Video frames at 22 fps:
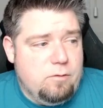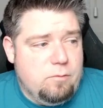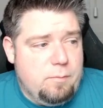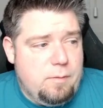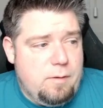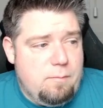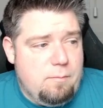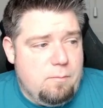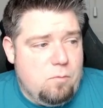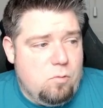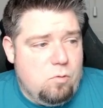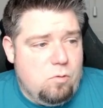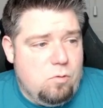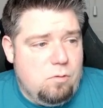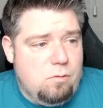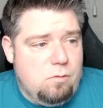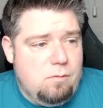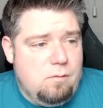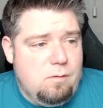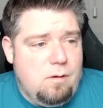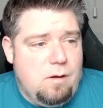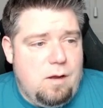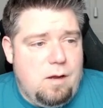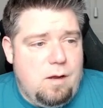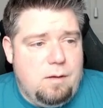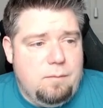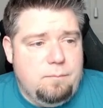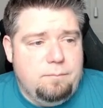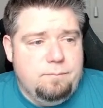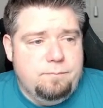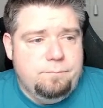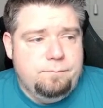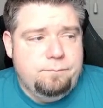bit more
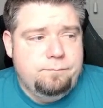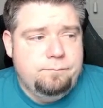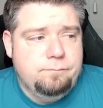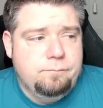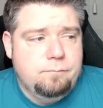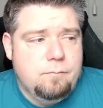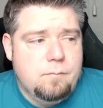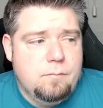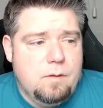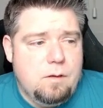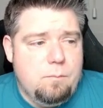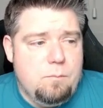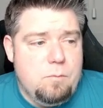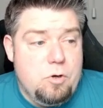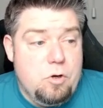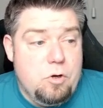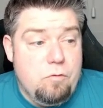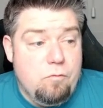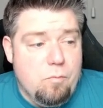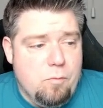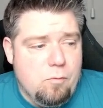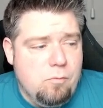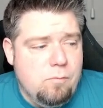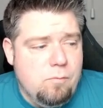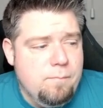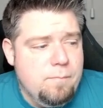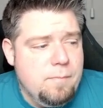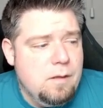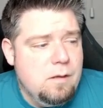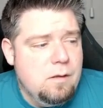maneuverable.